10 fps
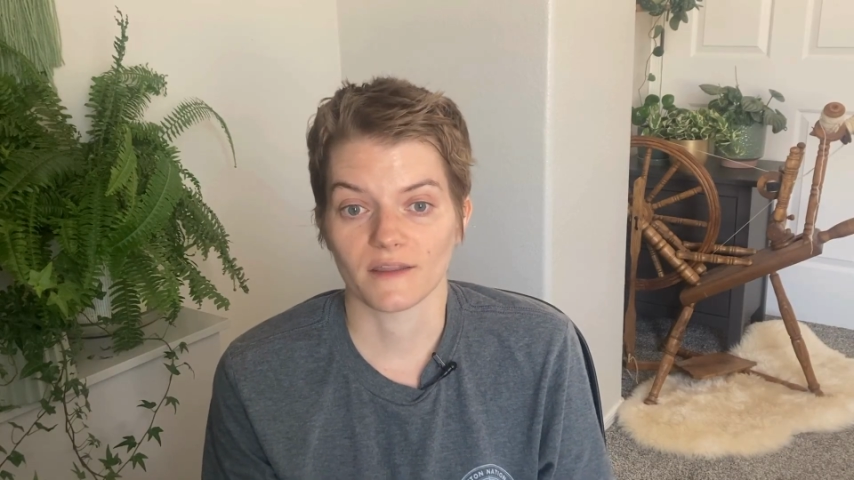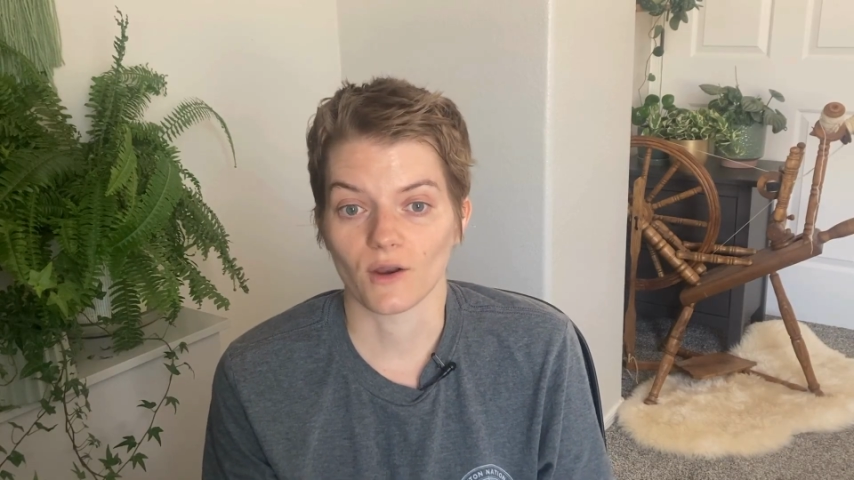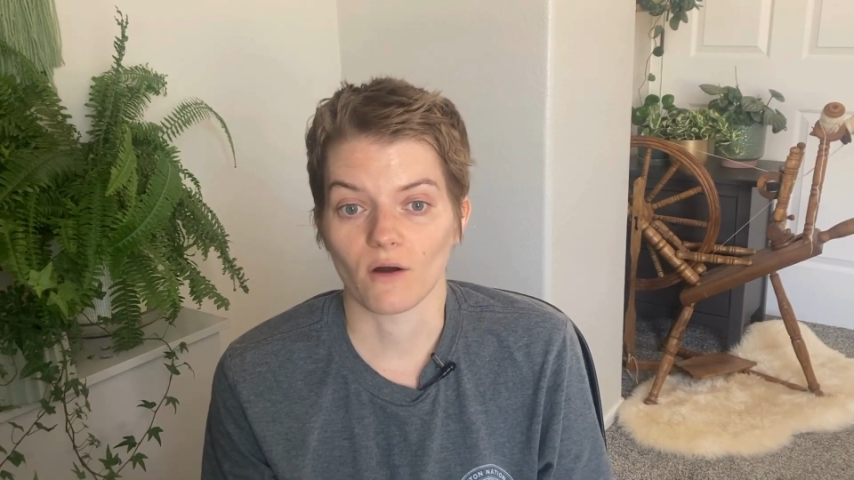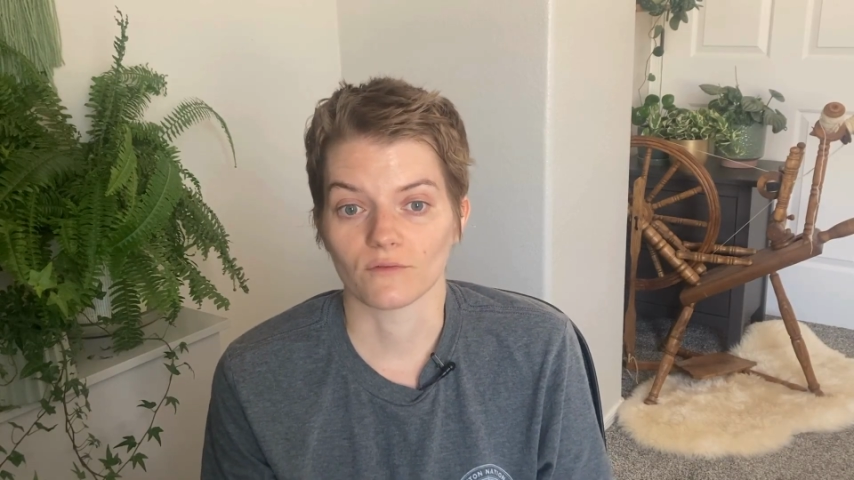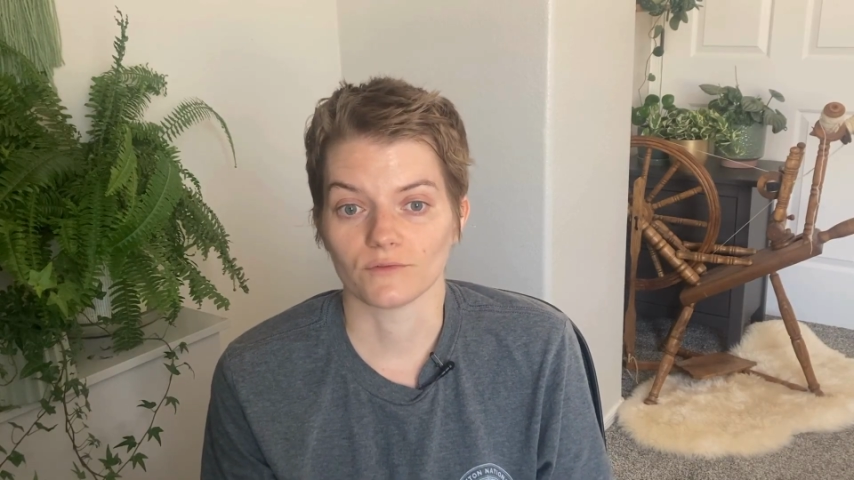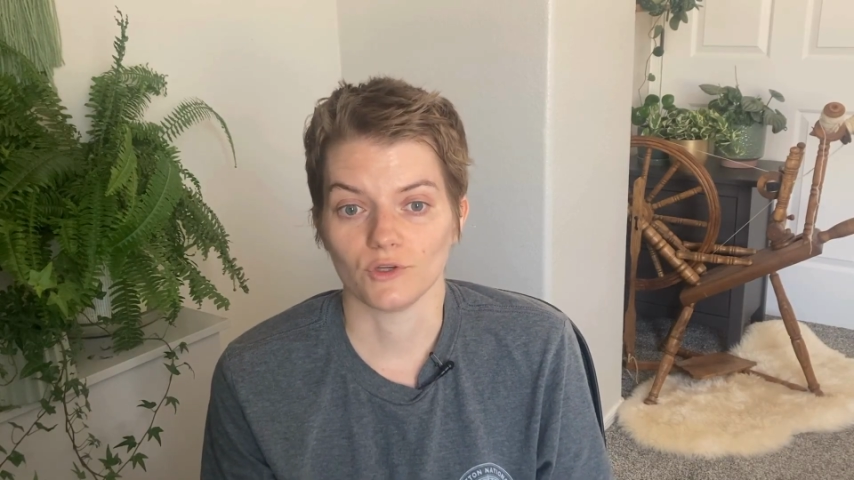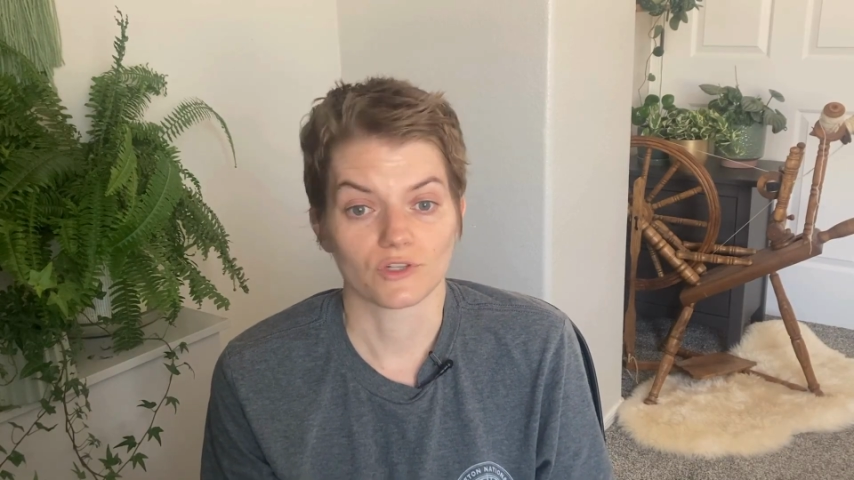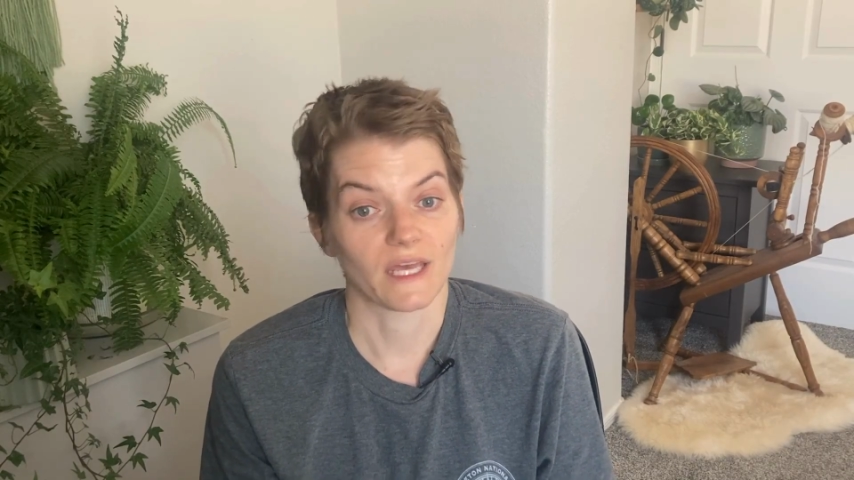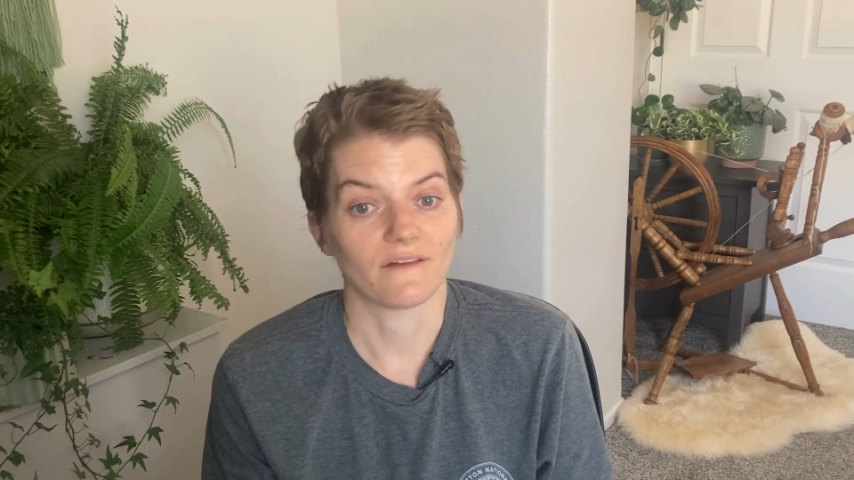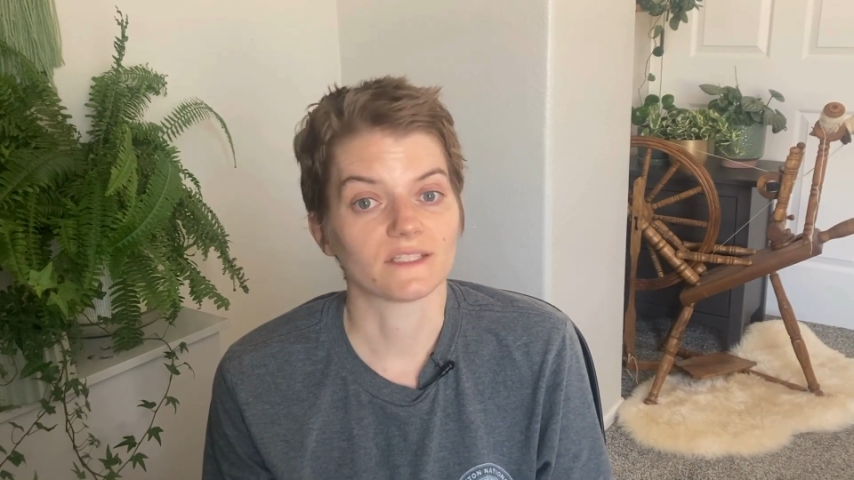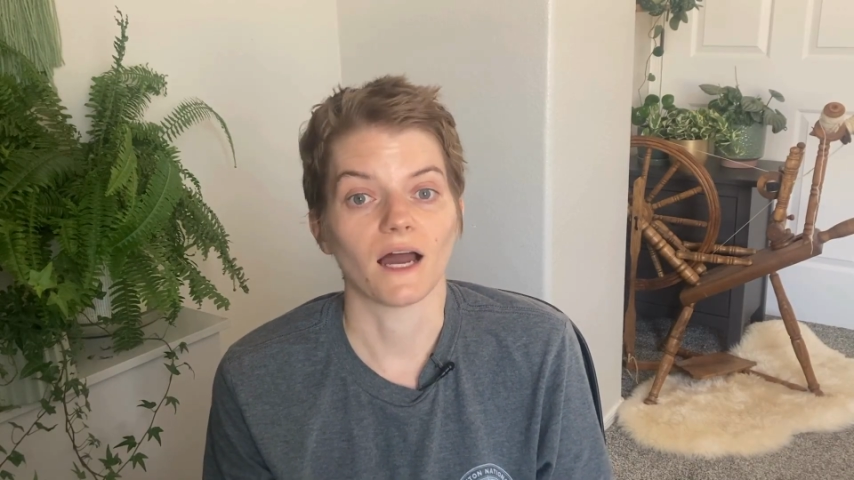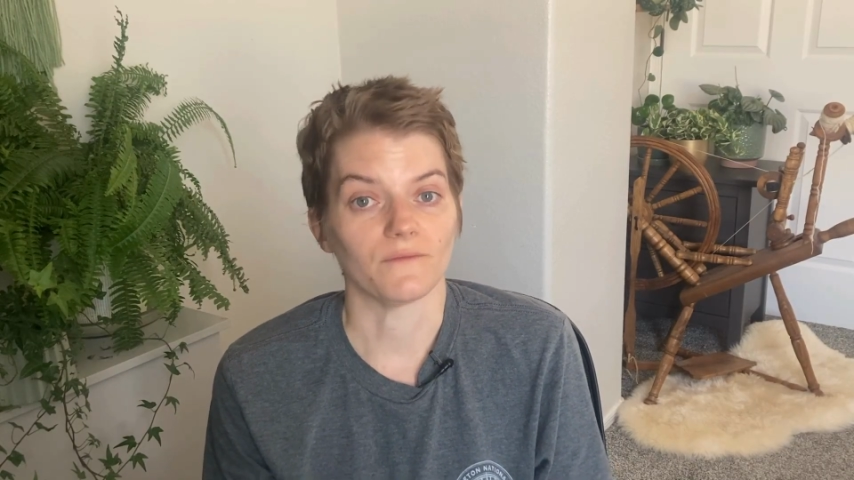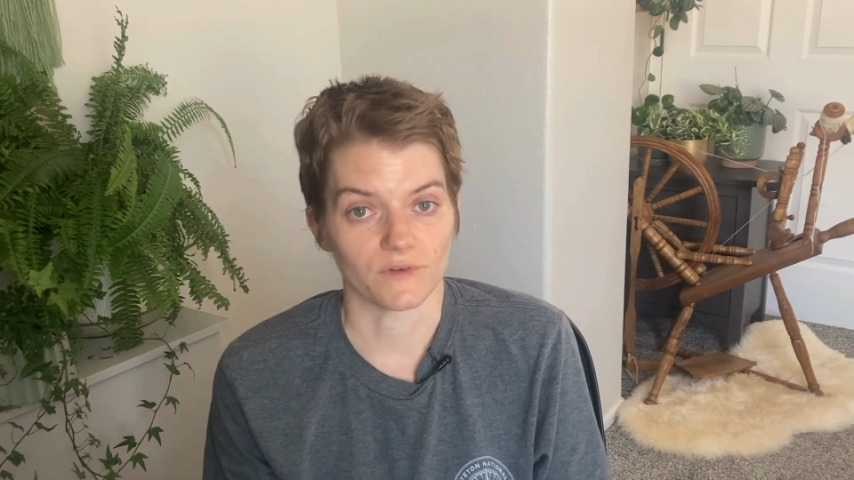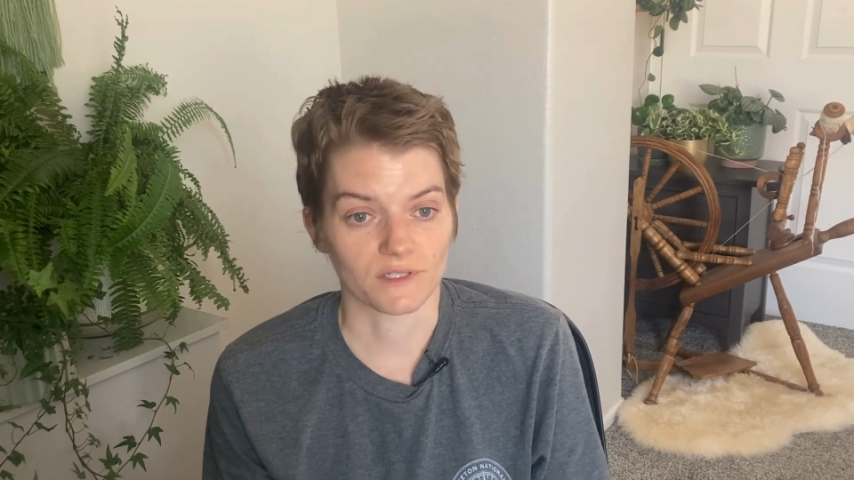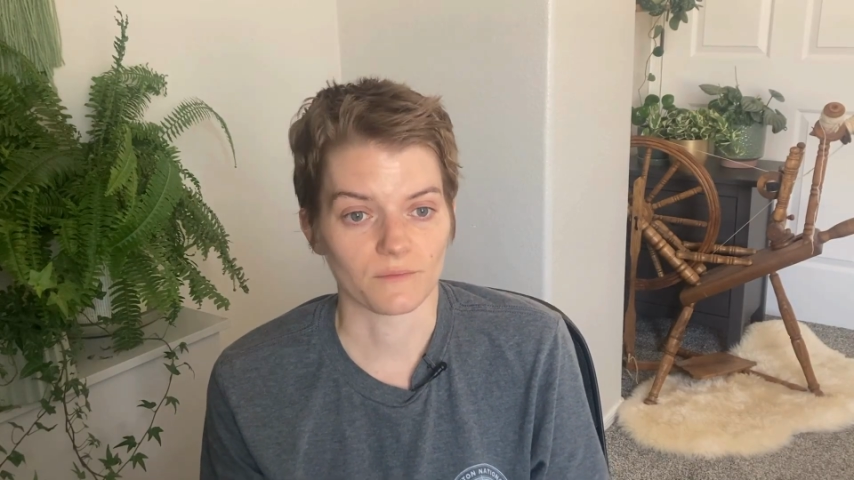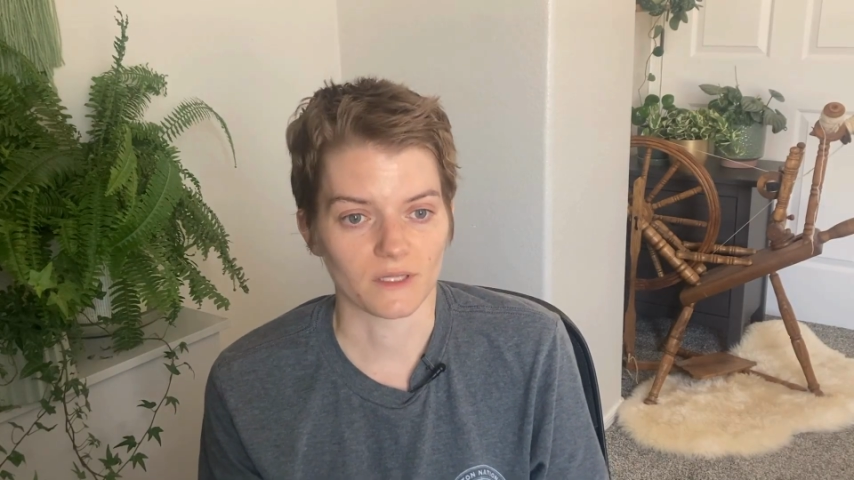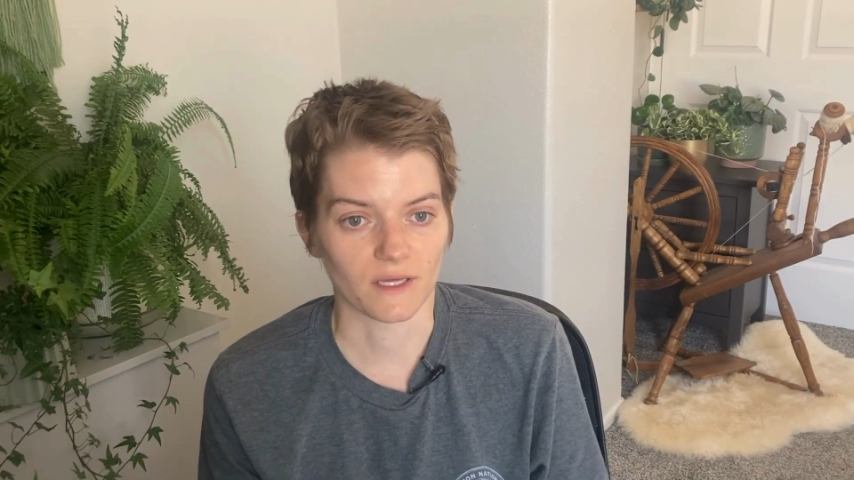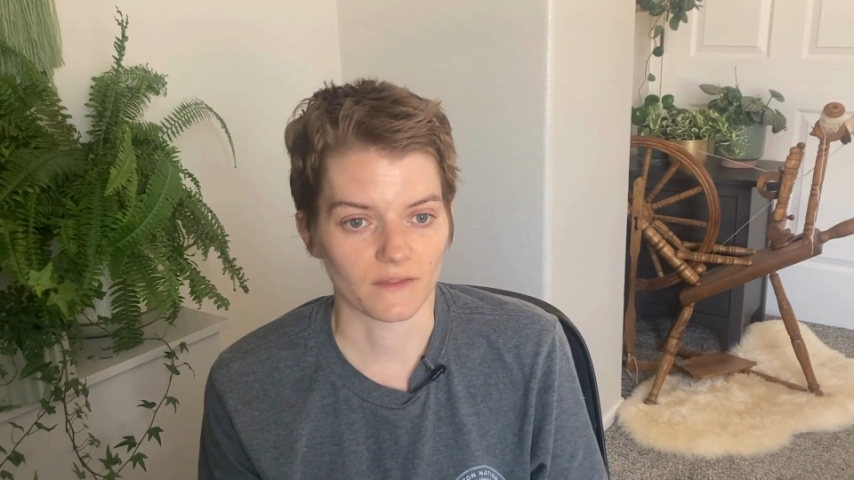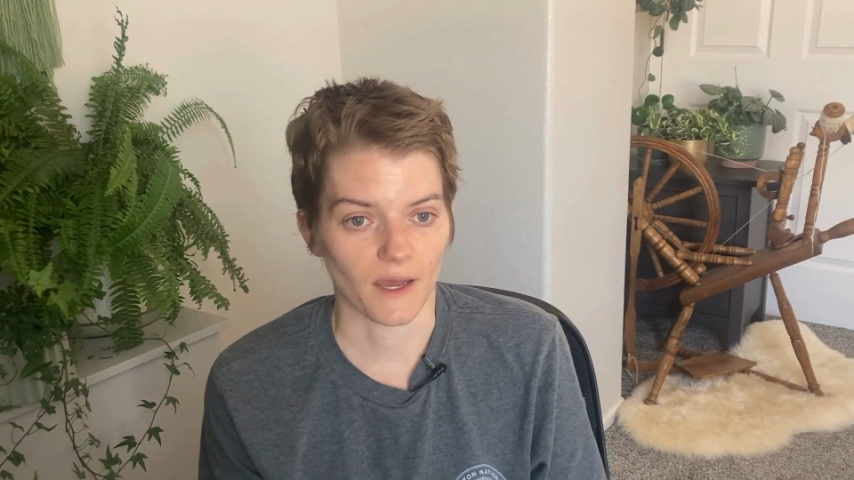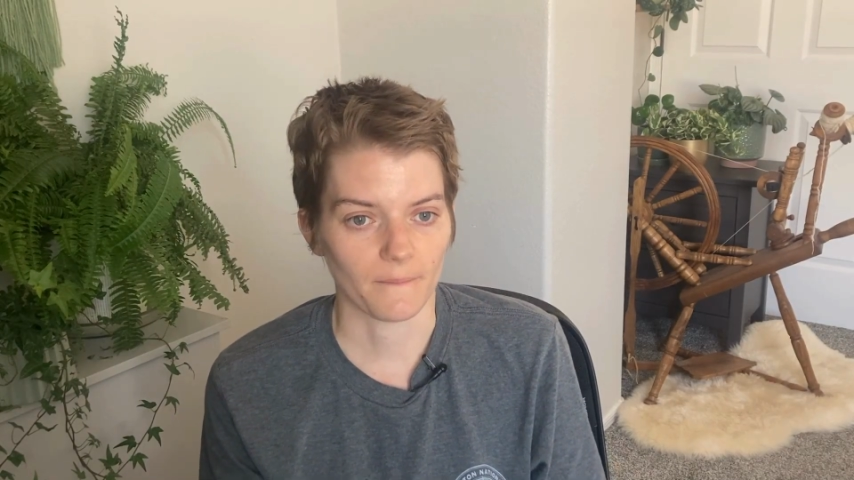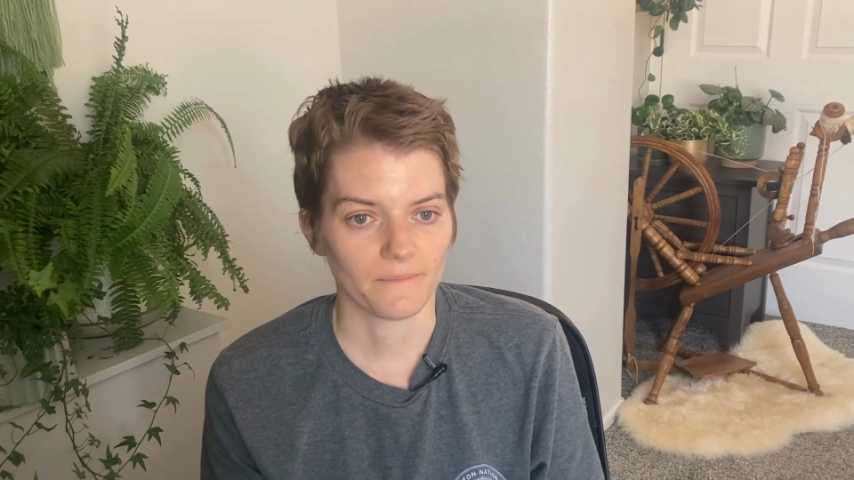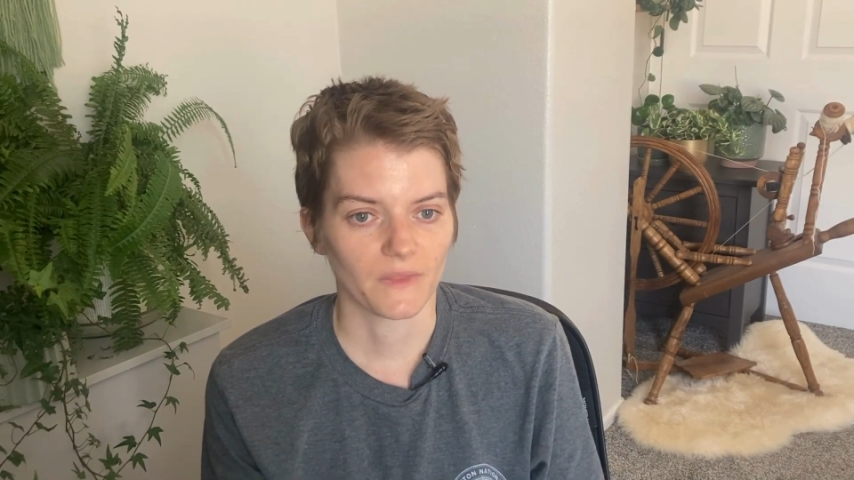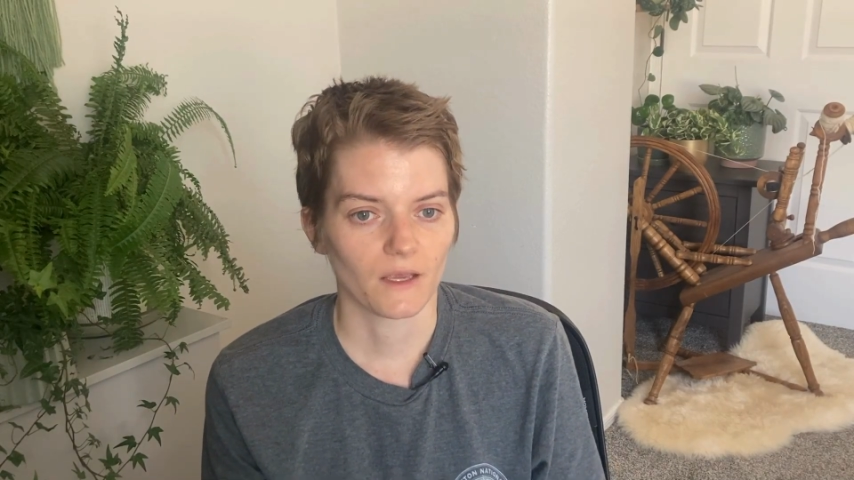They don't usually have time for something like that.